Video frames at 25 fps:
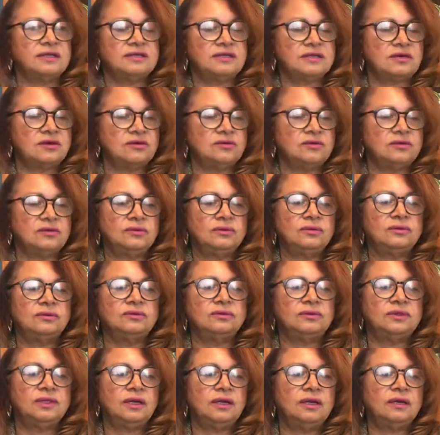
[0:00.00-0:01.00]
So,
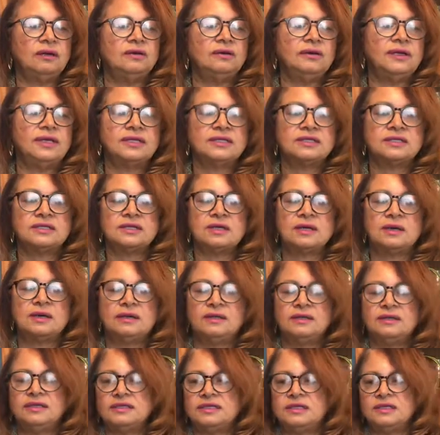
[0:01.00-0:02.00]
you know, it's
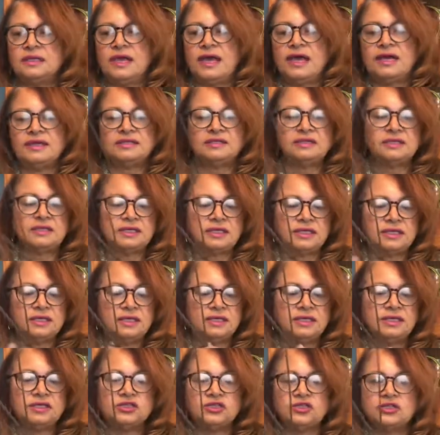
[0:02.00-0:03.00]
in excellent
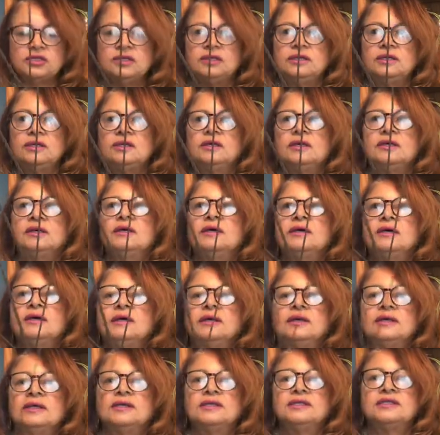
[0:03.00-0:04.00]
condition.
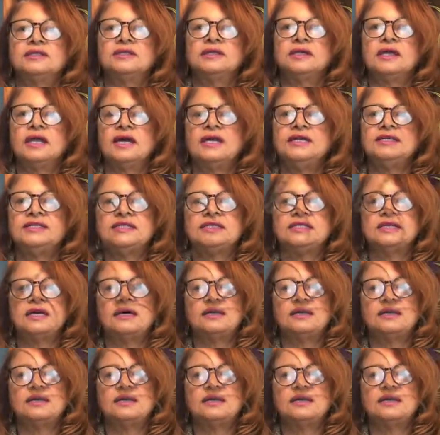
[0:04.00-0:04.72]
It's a nice